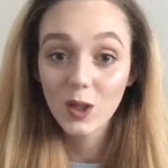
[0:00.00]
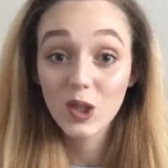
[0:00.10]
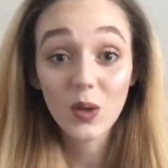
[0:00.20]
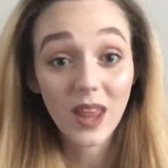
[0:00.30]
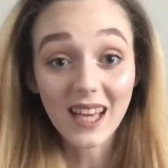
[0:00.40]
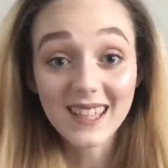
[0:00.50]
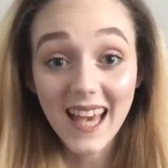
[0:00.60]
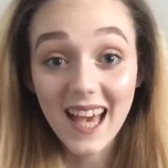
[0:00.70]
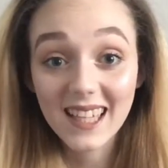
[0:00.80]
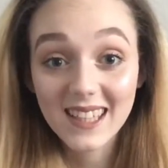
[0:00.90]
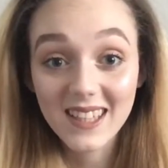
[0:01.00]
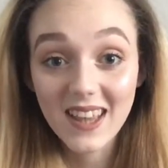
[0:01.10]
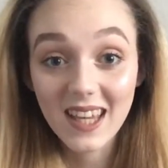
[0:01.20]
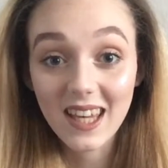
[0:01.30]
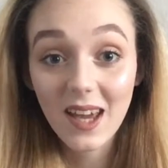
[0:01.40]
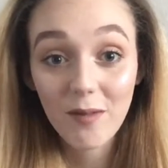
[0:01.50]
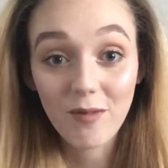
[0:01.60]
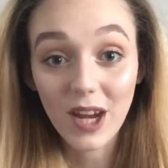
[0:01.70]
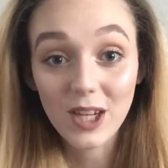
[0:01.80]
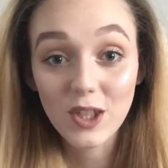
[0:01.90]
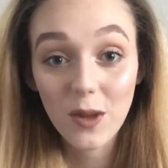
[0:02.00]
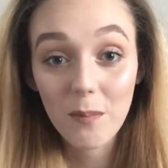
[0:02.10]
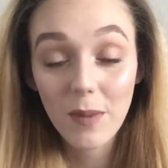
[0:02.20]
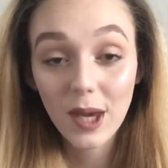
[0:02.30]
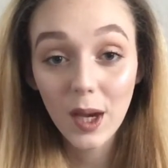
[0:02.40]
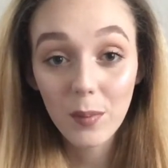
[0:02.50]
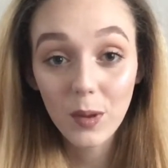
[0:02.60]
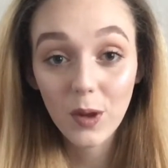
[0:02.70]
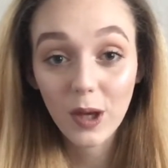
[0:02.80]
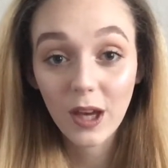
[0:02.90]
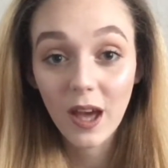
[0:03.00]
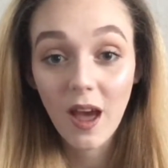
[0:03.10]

So this is the finished makeup look.